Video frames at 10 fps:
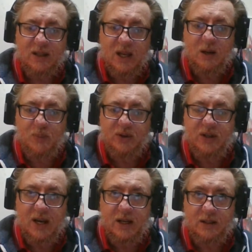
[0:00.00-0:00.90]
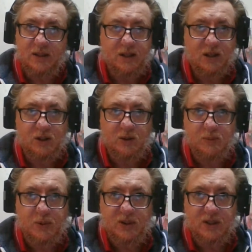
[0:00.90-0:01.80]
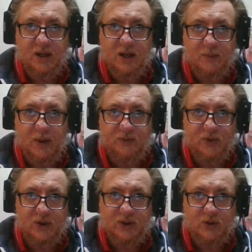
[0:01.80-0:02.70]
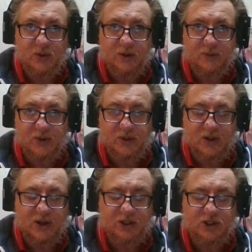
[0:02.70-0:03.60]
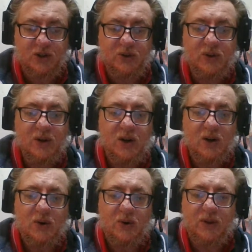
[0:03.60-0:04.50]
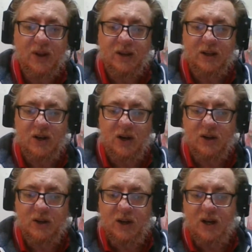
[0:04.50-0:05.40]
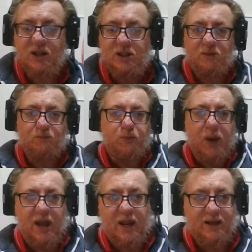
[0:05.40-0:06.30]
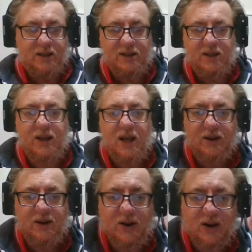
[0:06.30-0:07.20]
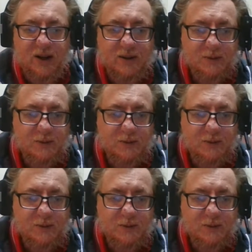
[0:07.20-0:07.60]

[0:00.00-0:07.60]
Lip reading: they're the protagonists, and not just because they come up first, or they're the first guy to shoot, or they're the guy who goes bang to the other guy.